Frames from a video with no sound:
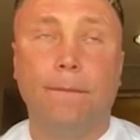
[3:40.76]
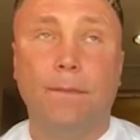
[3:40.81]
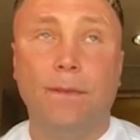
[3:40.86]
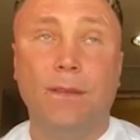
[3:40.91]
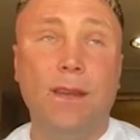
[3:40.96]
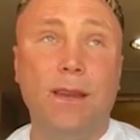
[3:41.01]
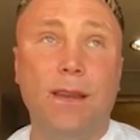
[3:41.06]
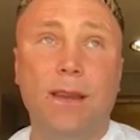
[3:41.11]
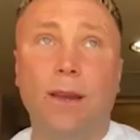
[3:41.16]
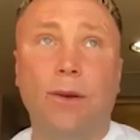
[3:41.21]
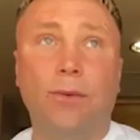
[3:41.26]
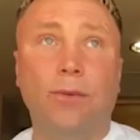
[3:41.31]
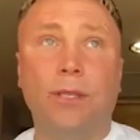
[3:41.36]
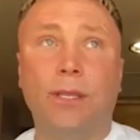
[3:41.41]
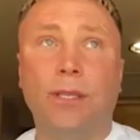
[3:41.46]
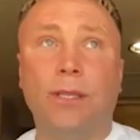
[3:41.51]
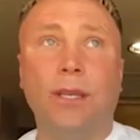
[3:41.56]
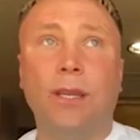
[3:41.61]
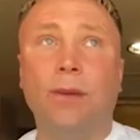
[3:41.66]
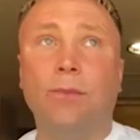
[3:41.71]
Yeah, it was
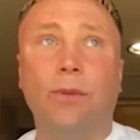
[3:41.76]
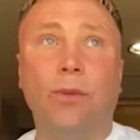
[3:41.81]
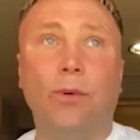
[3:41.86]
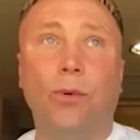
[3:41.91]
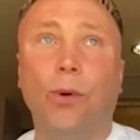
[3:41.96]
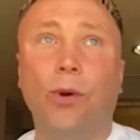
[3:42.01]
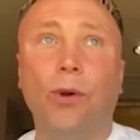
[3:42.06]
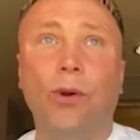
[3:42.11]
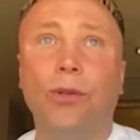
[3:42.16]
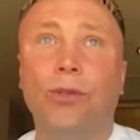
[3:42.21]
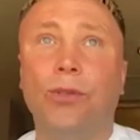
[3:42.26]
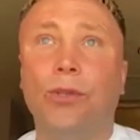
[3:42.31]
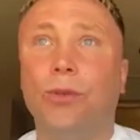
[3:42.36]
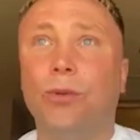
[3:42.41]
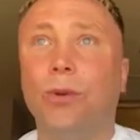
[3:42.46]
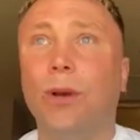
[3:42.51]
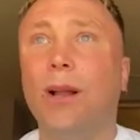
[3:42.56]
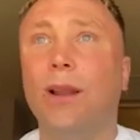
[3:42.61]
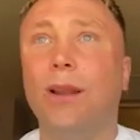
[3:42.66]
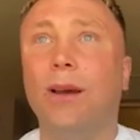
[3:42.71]
the same with the Worlds as
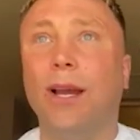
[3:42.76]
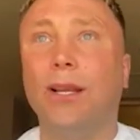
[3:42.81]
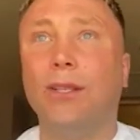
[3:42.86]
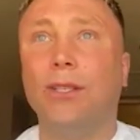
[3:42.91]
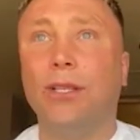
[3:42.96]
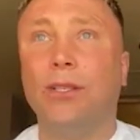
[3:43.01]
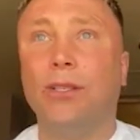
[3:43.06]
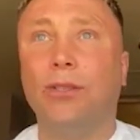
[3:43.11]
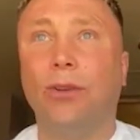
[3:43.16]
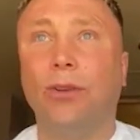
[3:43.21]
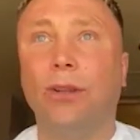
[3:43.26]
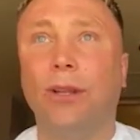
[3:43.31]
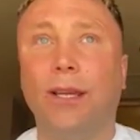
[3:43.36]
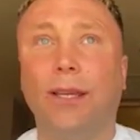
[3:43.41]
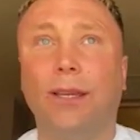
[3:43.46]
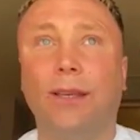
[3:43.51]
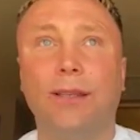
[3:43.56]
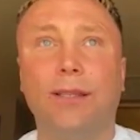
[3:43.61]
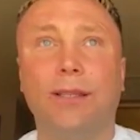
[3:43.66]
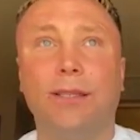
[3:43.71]
well. I just don't
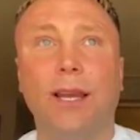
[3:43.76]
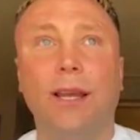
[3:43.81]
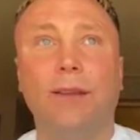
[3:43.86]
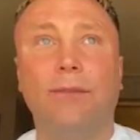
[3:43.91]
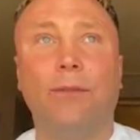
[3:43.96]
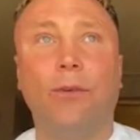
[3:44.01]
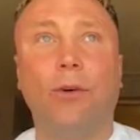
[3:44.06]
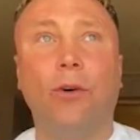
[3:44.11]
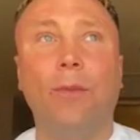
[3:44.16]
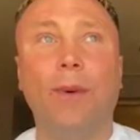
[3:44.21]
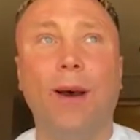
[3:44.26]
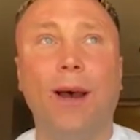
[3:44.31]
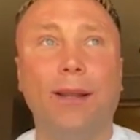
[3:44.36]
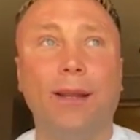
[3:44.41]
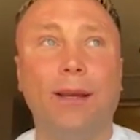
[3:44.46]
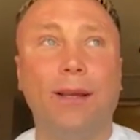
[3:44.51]
like the set format.